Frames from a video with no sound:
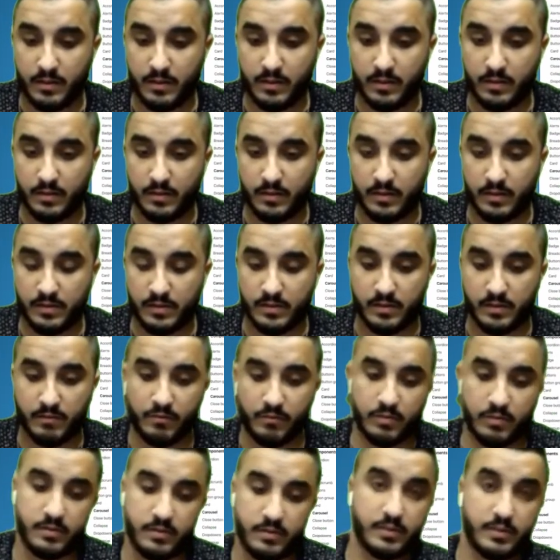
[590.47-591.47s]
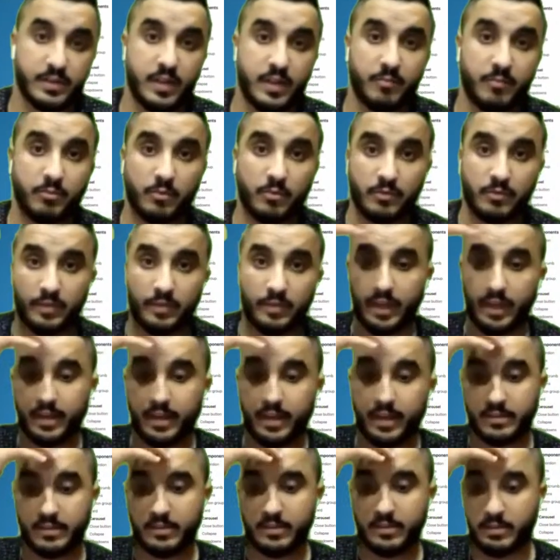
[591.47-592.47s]
This is the first example of the
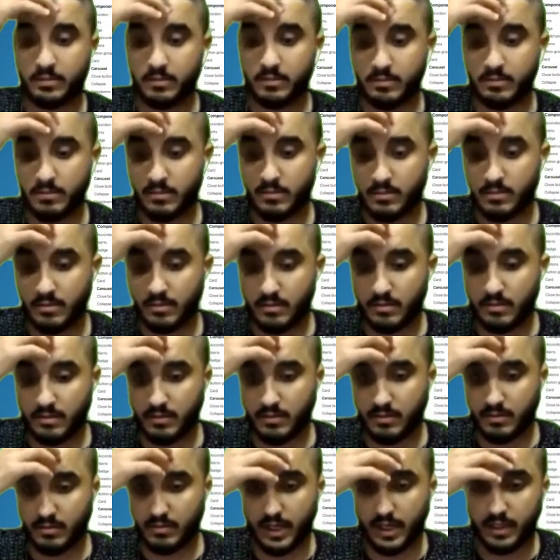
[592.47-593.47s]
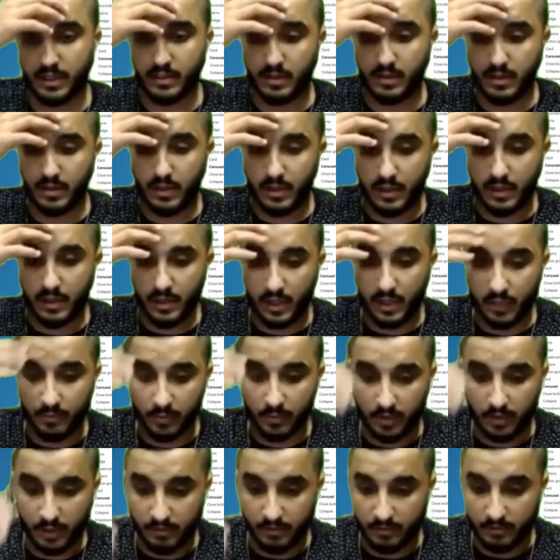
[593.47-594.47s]
carousel, right? I believe
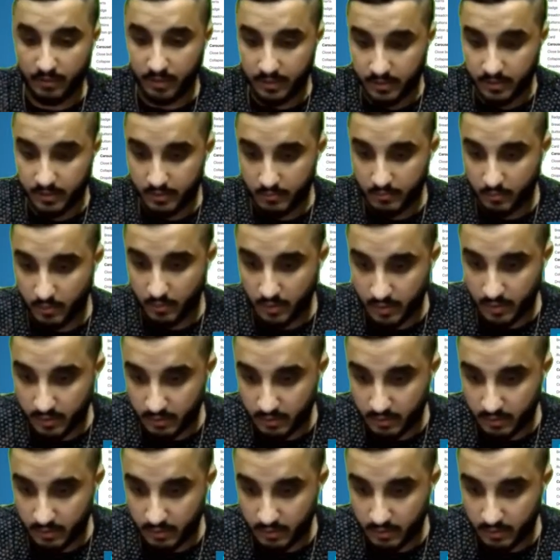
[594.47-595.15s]
this one